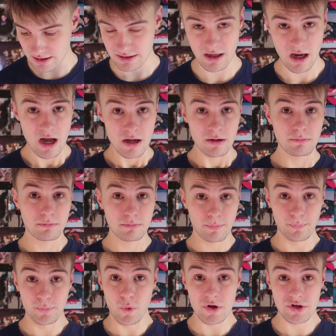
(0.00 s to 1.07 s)
Gs,
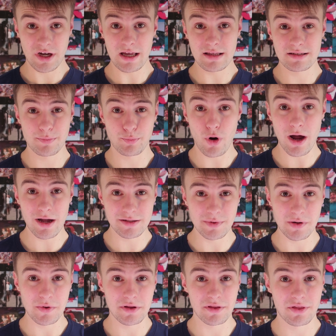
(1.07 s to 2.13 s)
which again surprised
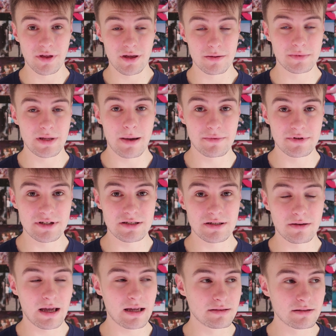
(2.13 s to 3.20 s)
me with
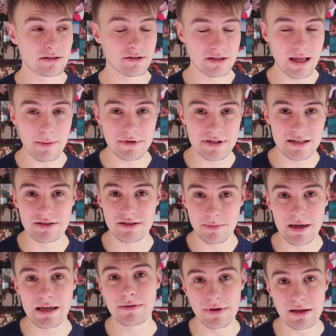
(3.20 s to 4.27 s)
Nemesis. Nemesis to
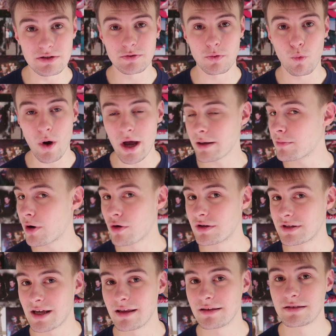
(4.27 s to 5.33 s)
me feels way more
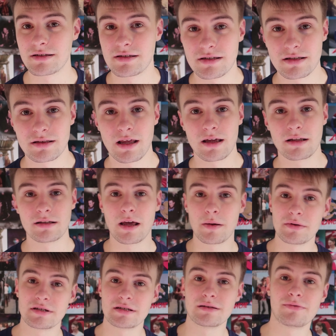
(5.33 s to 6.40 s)
intense than
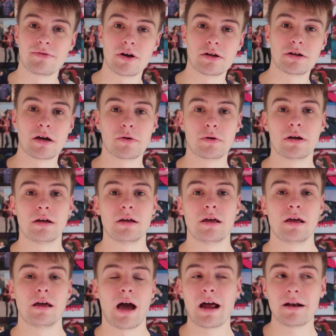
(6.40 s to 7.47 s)
Nemesis Inferno,
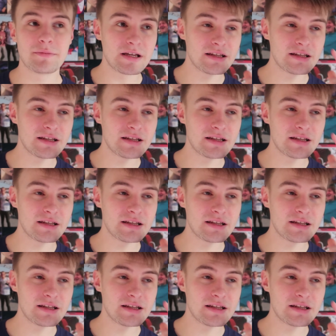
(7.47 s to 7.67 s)
and